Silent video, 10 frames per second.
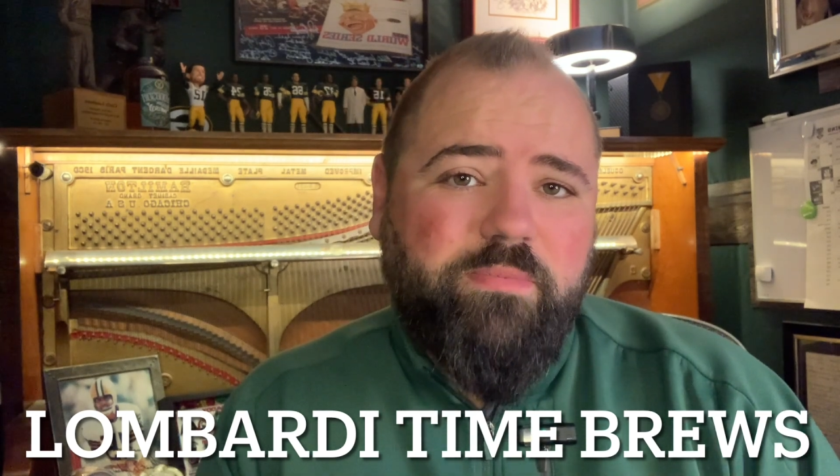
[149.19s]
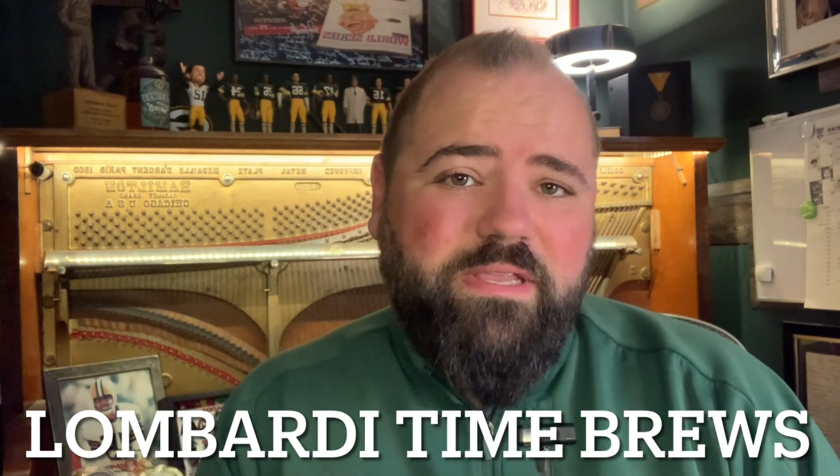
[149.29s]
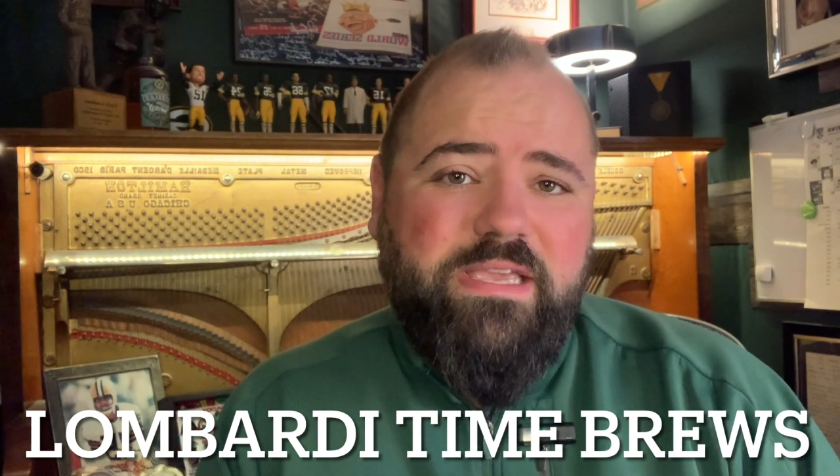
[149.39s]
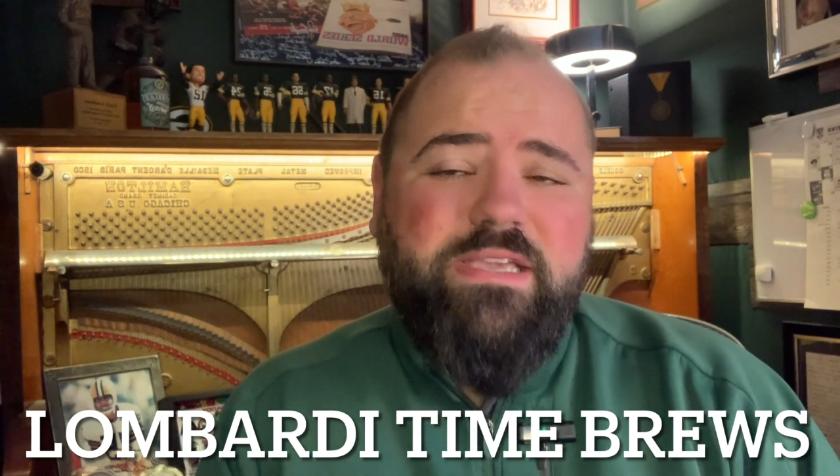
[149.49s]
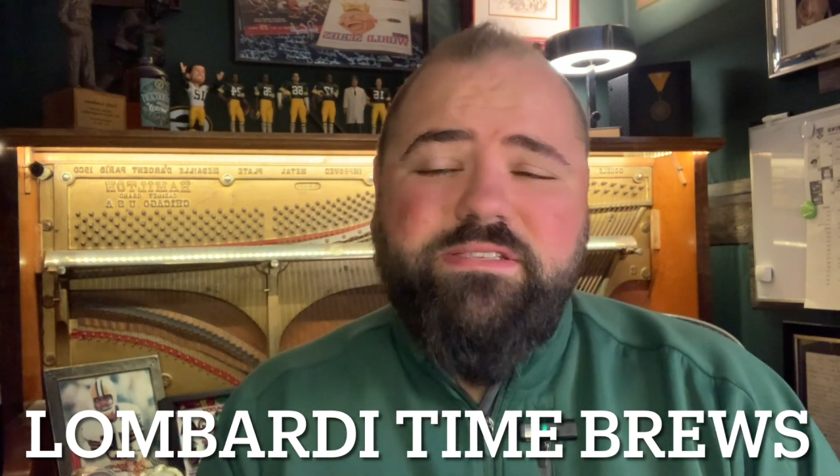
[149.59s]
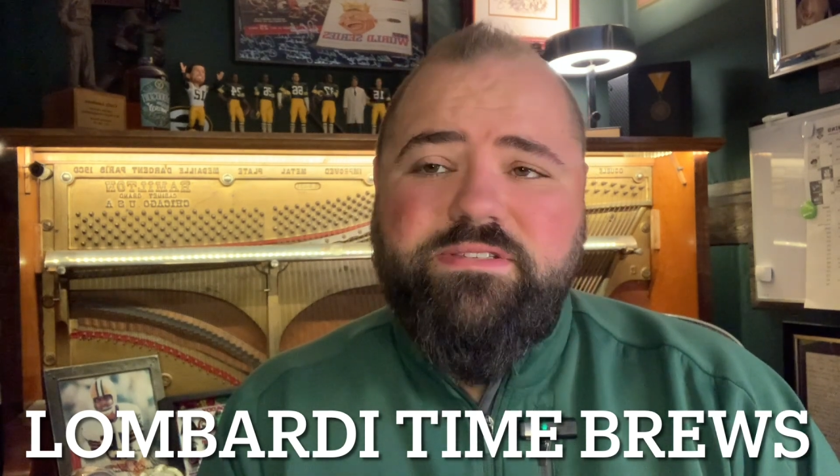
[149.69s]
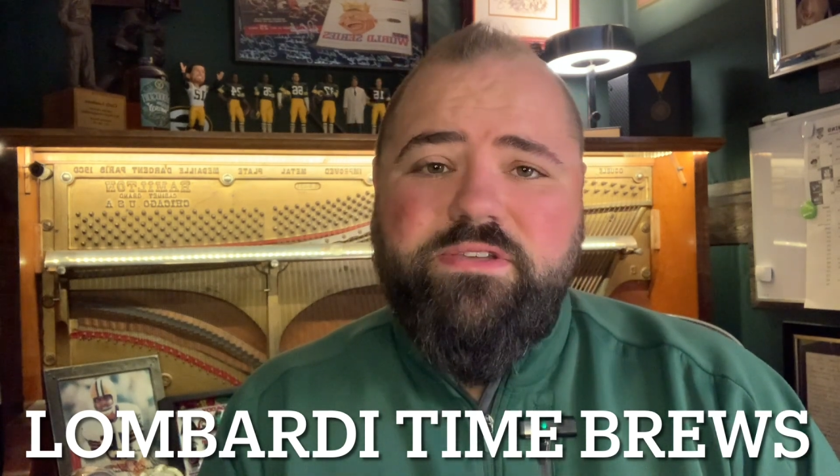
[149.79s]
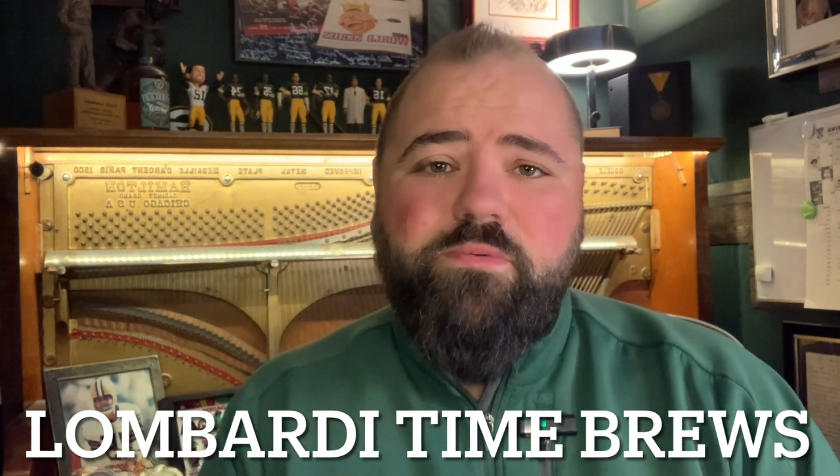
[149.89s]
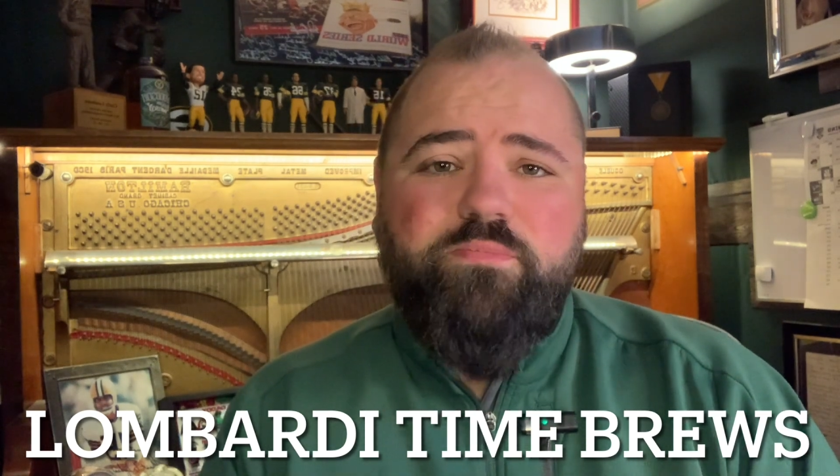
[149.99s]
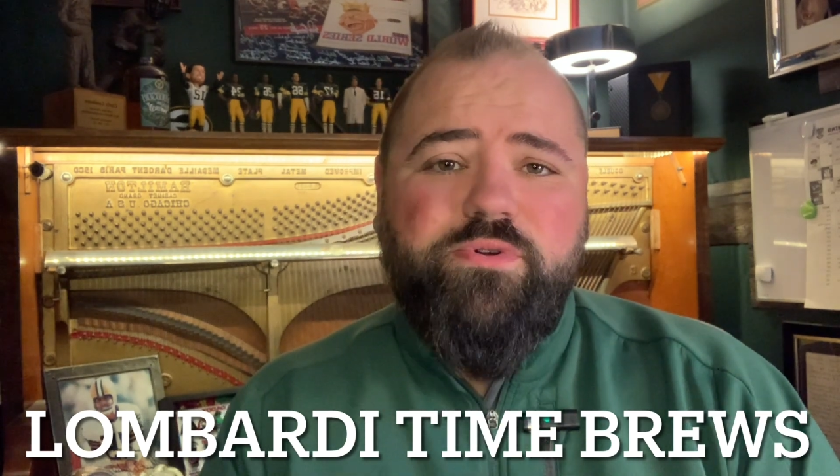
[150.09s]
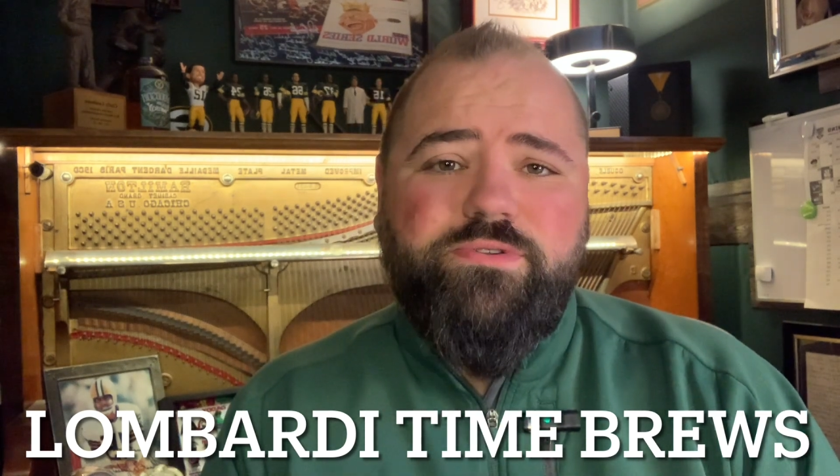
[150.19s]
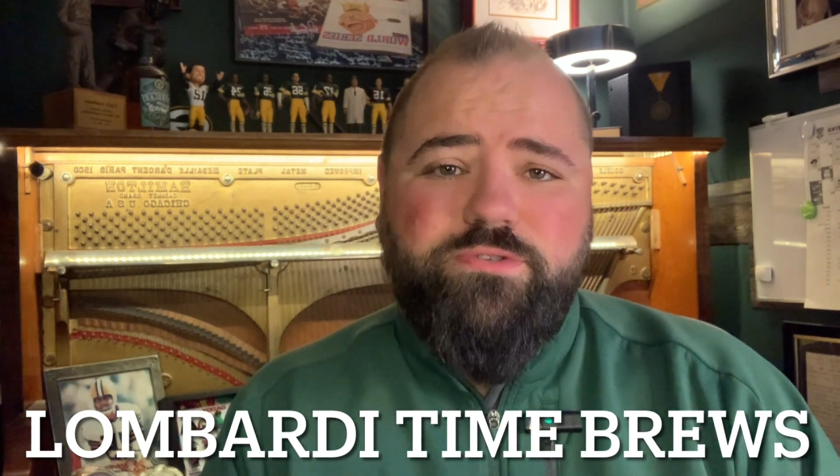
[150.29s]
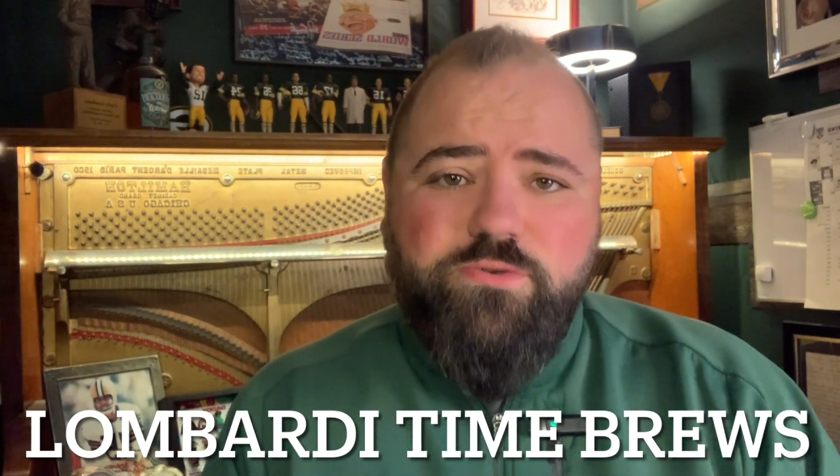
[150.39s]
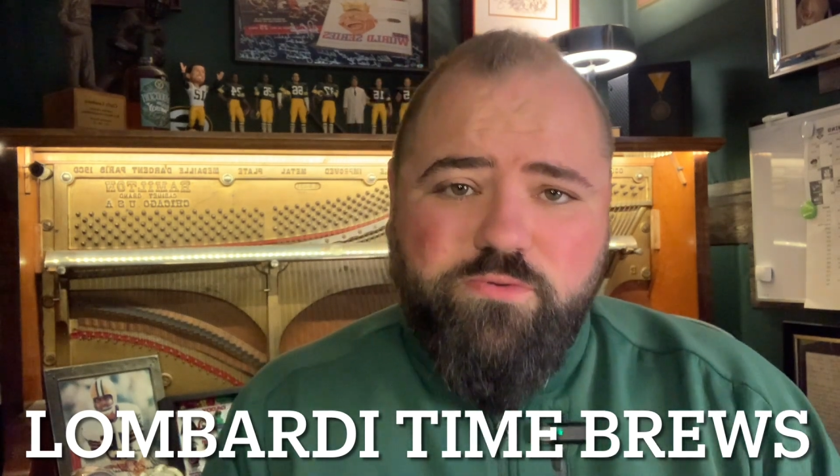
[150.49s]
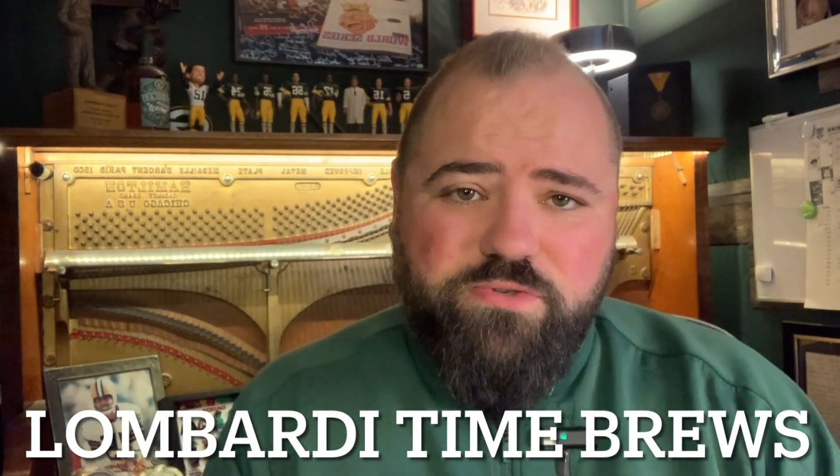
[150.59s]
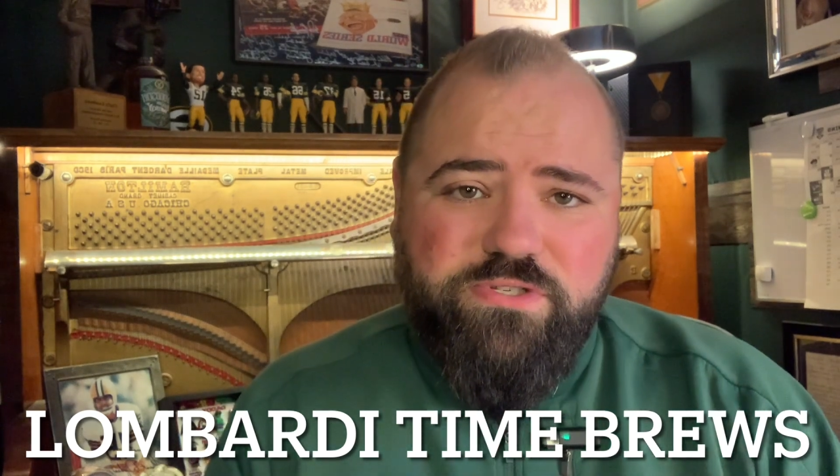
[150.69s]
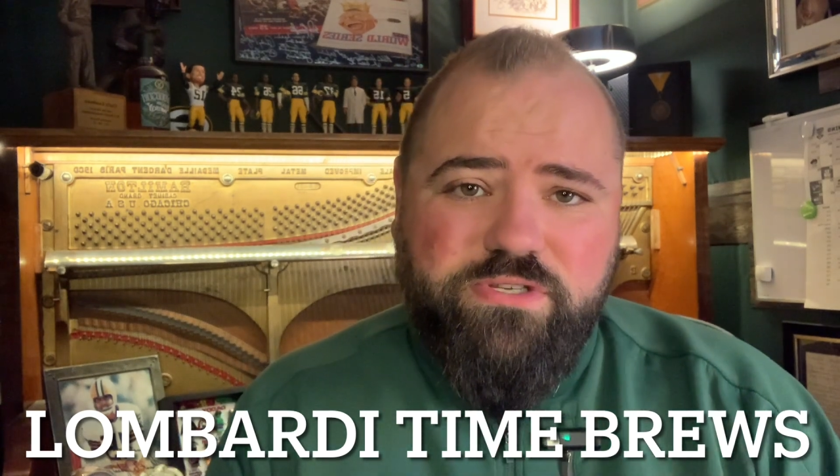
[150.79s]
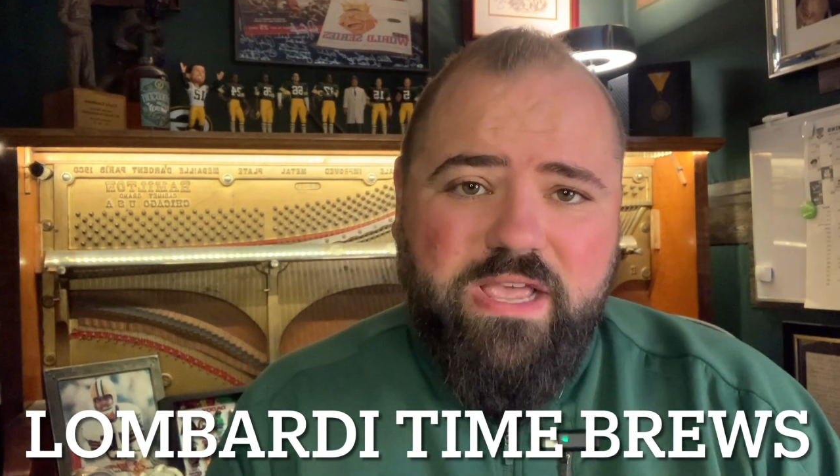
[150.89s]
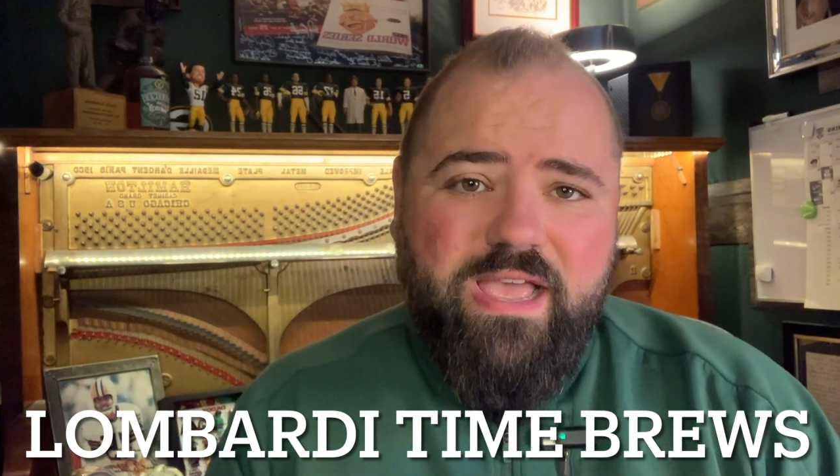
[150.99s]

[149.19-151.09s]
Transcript: but he can still produce